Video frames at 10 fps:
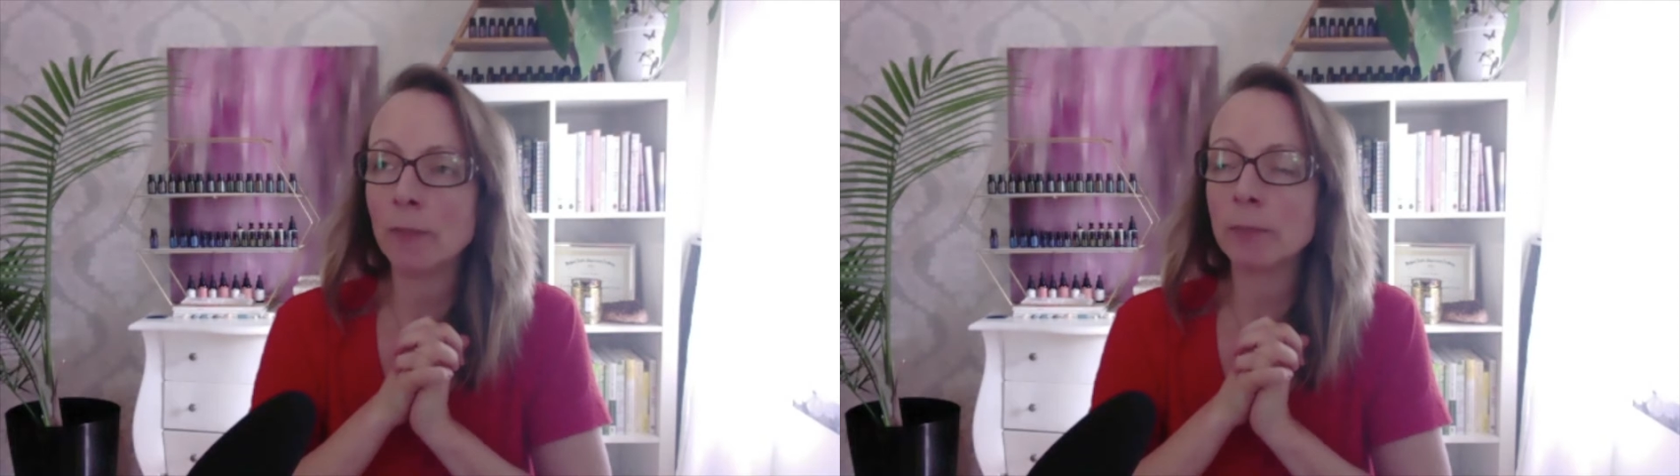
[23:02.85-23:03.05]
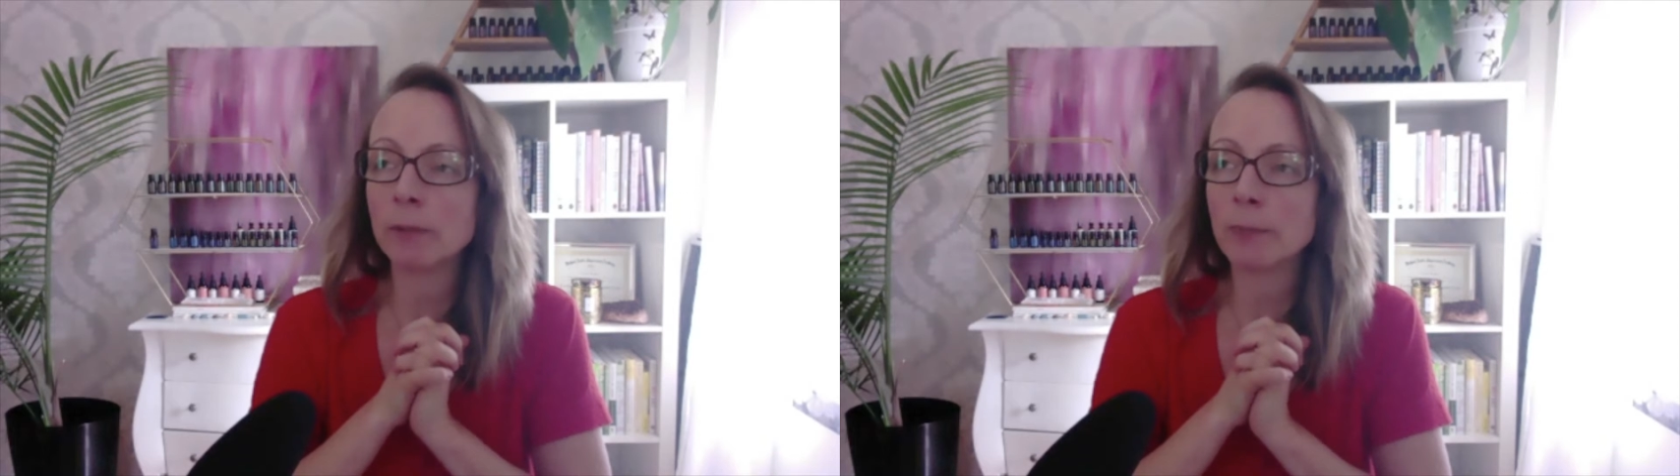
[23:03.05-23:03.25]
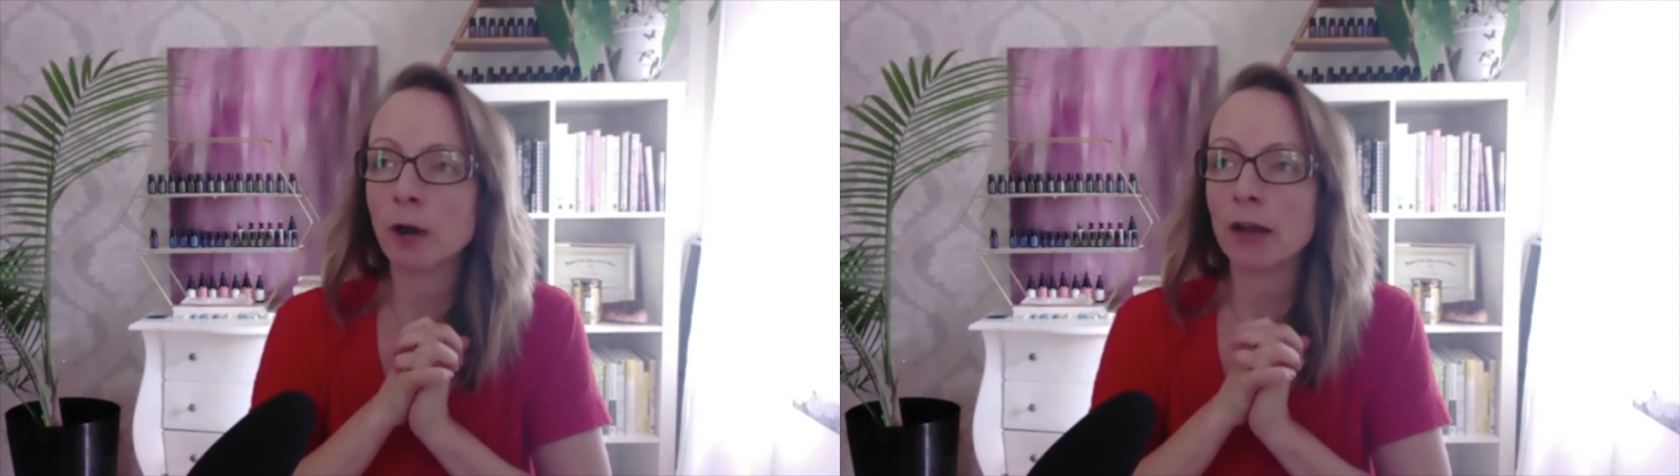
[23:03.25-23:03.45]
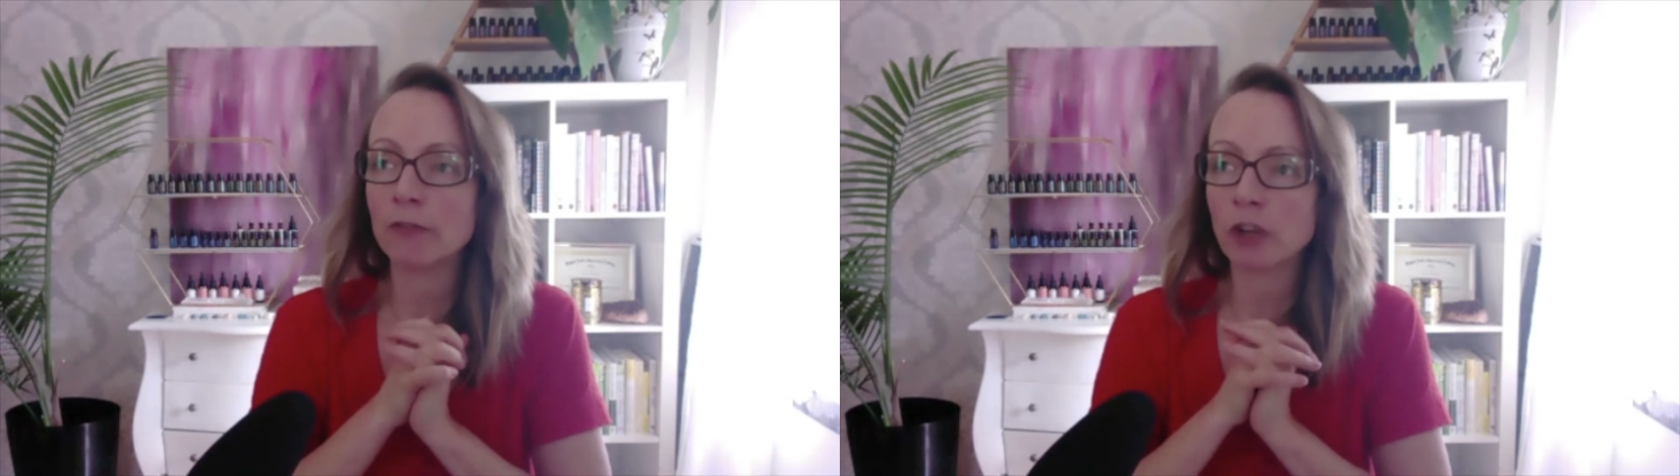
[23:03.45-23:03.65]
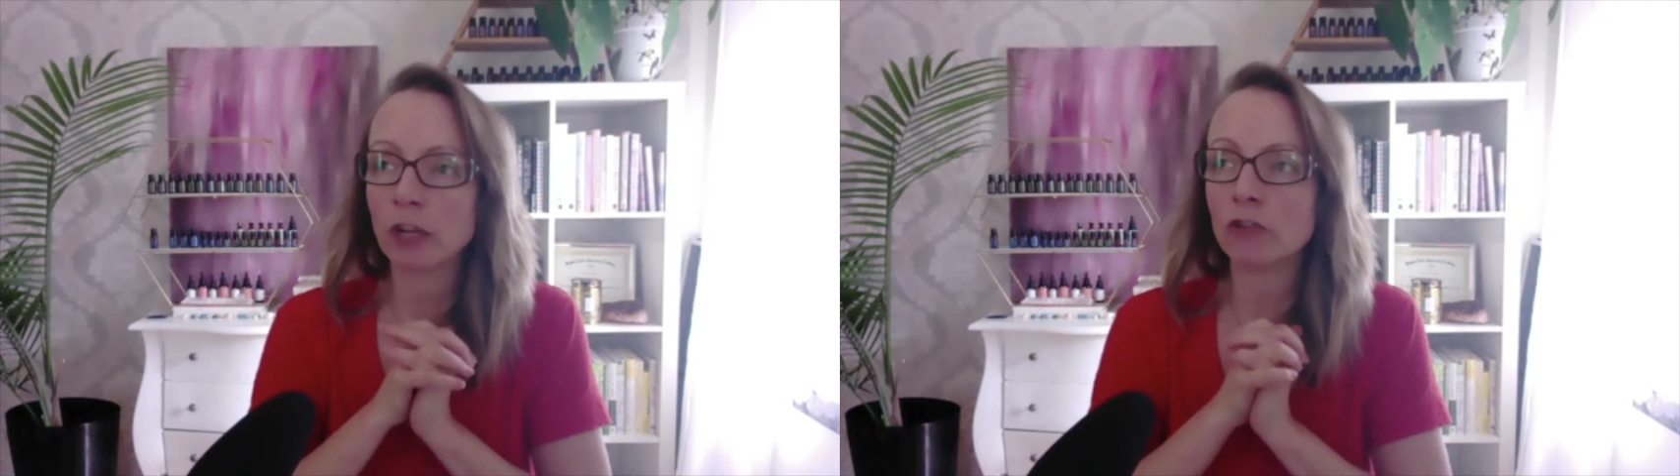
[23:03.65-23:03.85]
people have
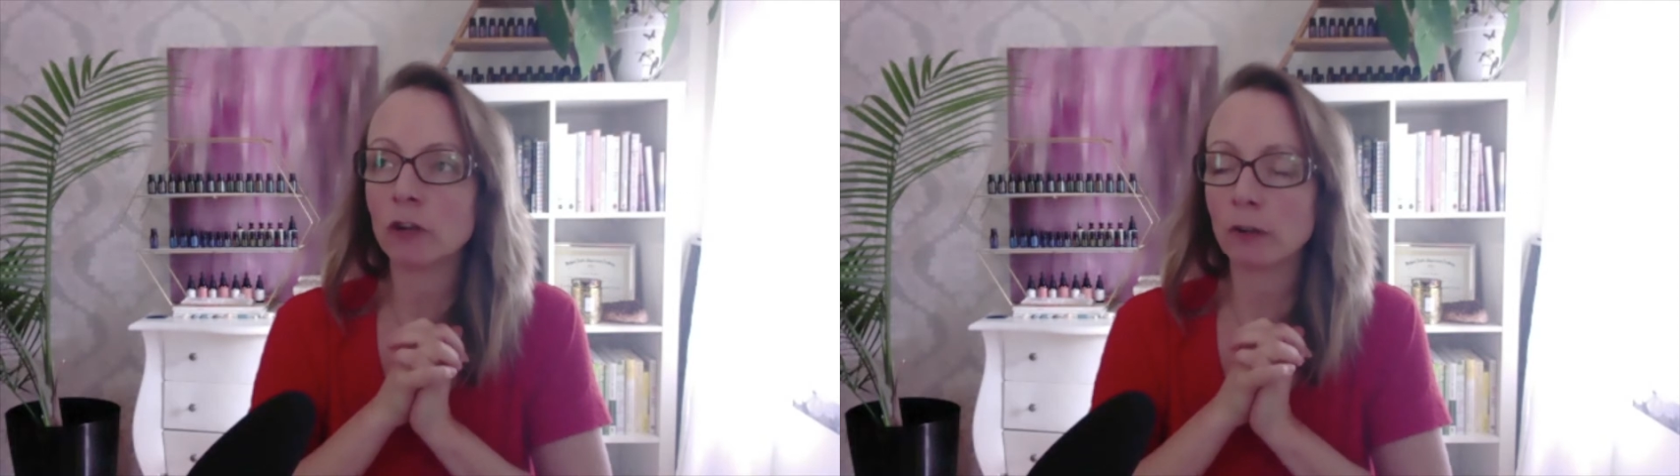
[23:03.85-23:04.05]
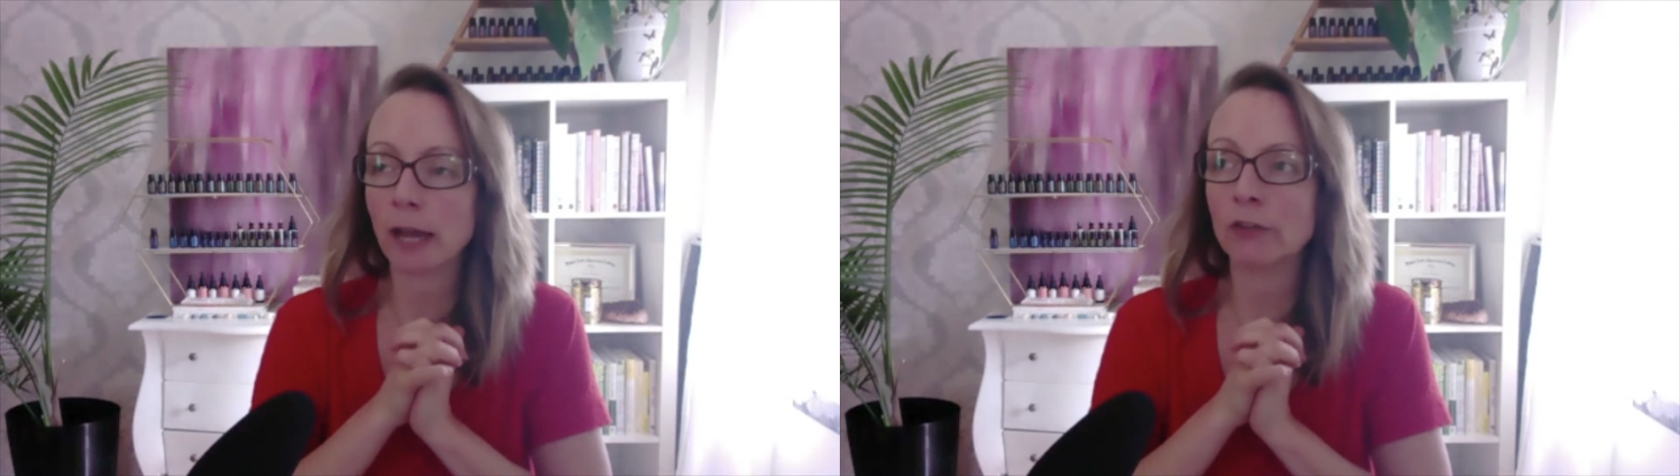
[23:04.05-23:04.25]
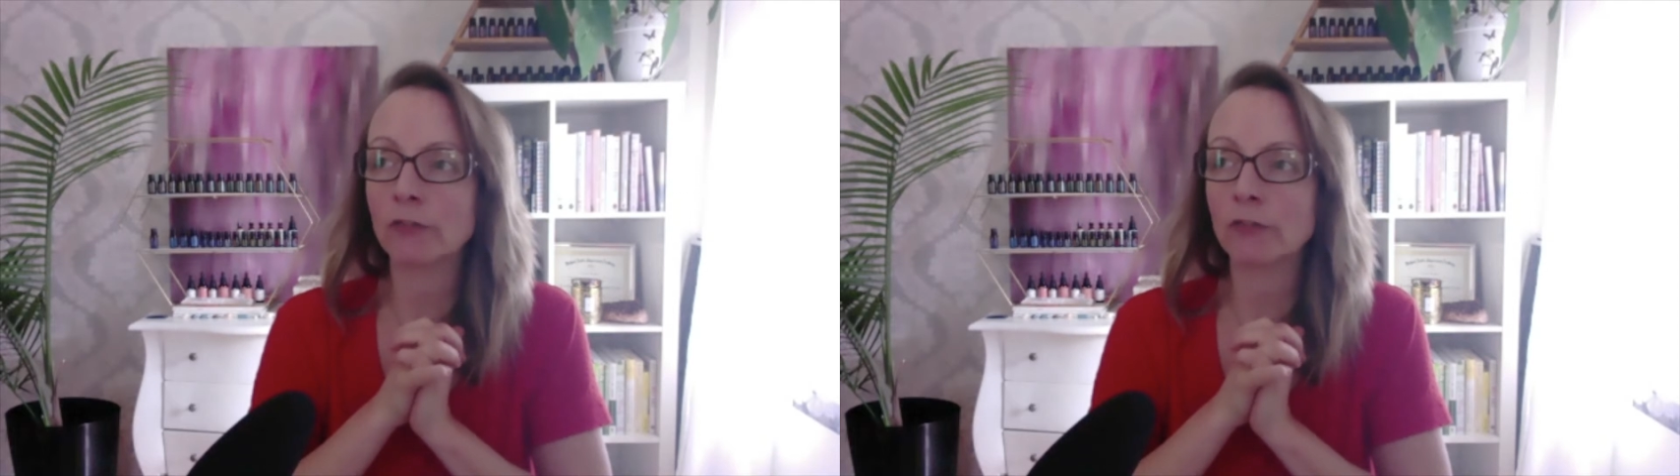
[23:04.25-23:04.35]
changed their lives